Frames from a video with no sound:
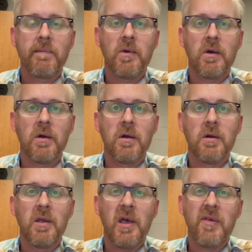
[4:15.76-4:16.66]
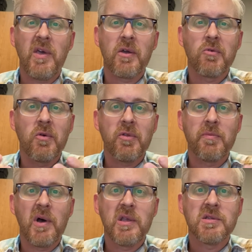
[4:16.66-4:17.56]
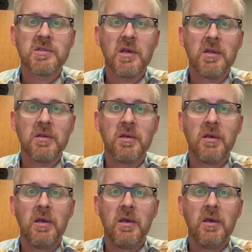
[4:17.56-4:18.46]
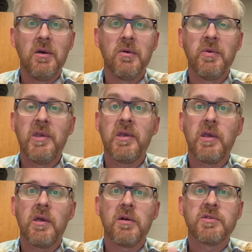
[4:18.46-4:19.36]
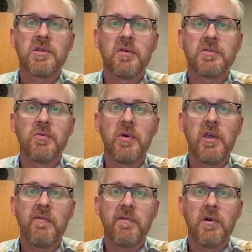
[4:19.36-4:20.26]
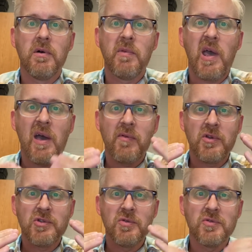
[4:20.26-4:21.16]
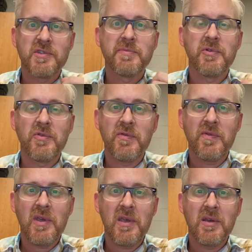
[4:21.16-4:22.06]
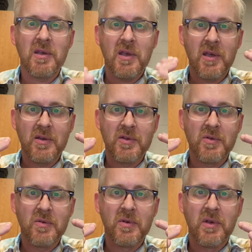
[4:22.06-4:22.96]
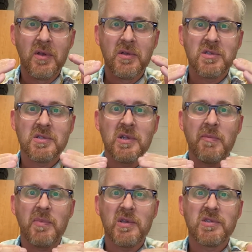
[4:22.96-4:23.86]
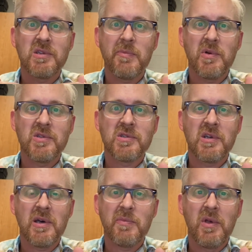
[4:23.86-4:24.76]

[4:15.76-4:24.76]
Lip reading: have that growth mindset, we can get ourselves away from having to spoon feed and do step by step by step.